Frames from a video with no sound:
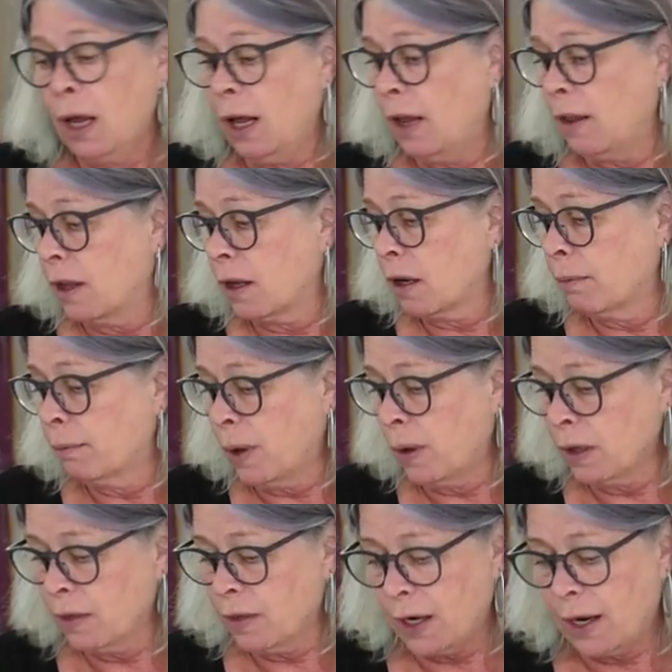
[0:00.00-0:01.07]
and the
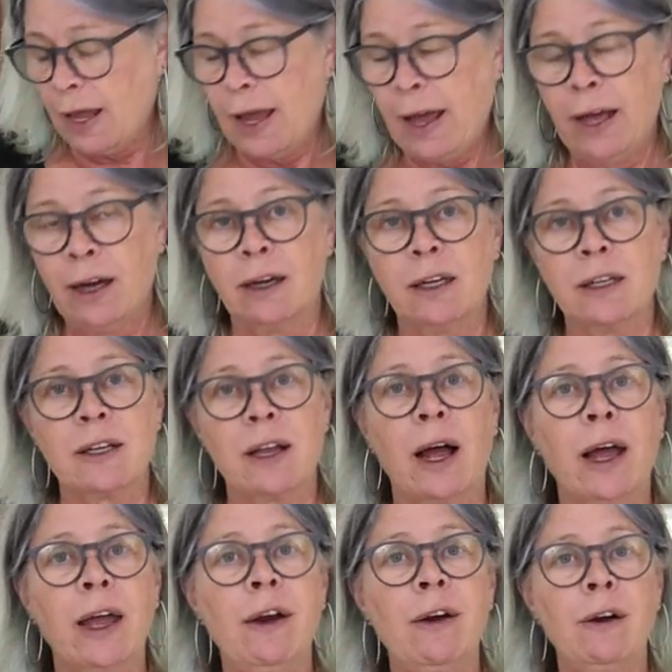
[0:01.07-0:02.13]
component that I added is
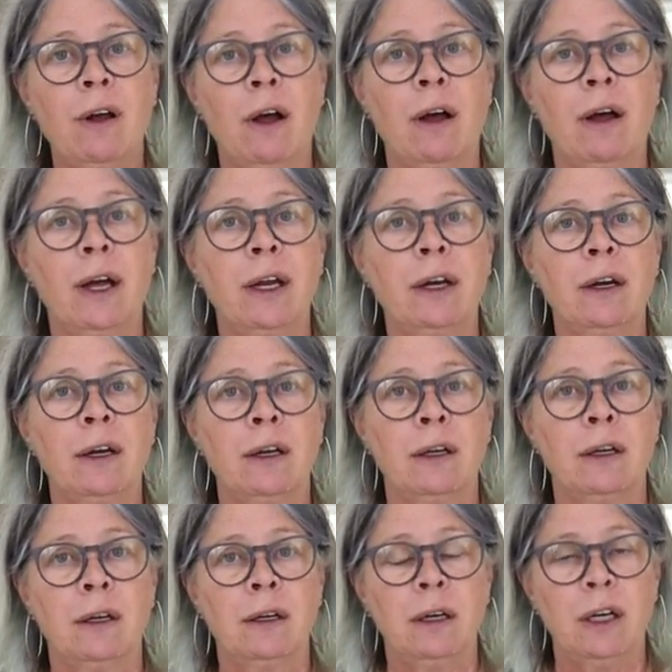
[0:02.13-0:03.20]
iron-on
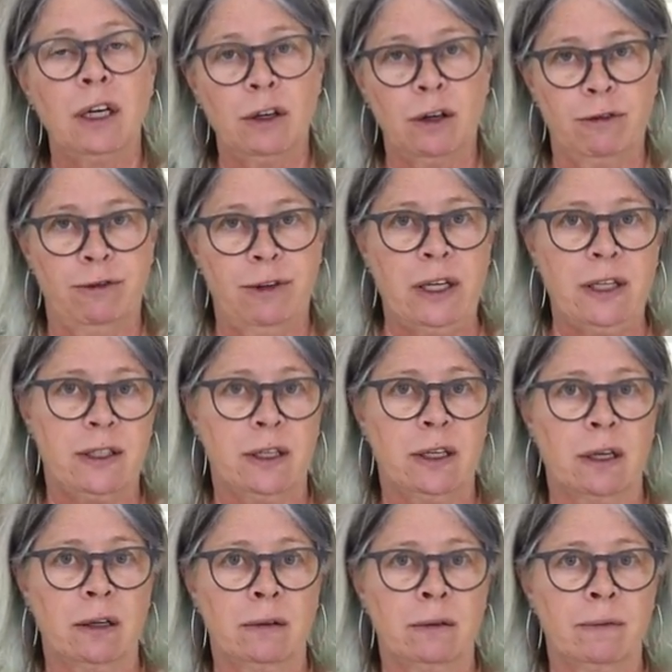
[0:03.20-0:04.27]
interfacing,